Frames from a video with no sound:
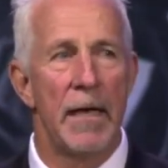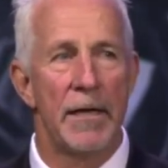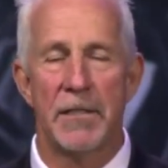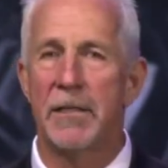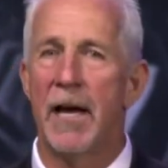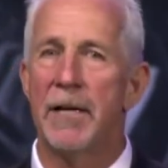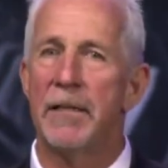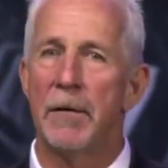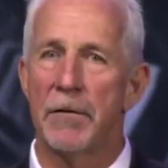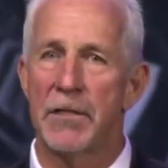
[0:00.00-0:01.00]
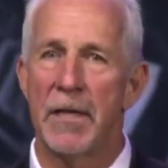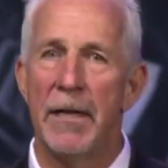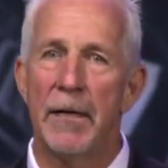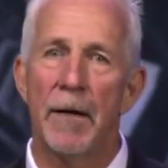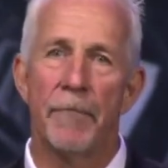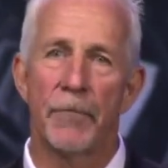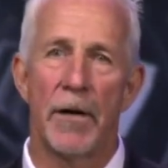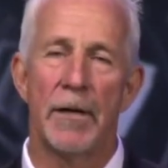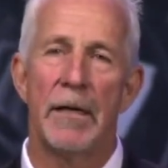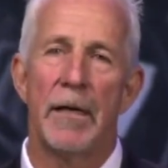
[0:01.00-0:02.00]
and tonight they are sitting up
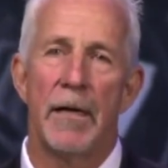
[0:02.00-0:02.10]
front